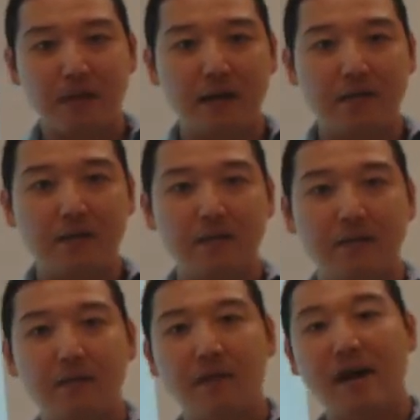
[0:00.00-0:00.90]

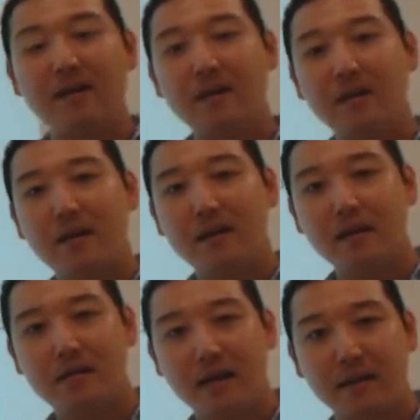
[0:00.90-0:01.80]
the idea
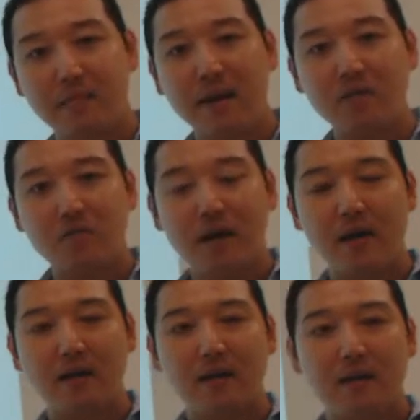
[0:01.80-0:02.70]
is that the best
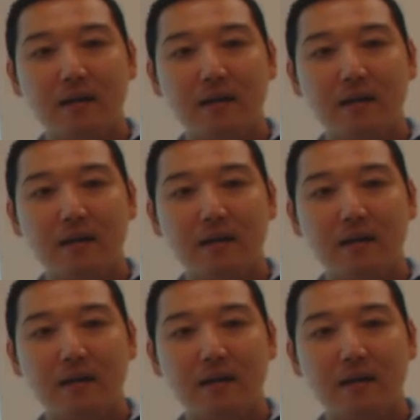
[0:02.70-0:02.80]
way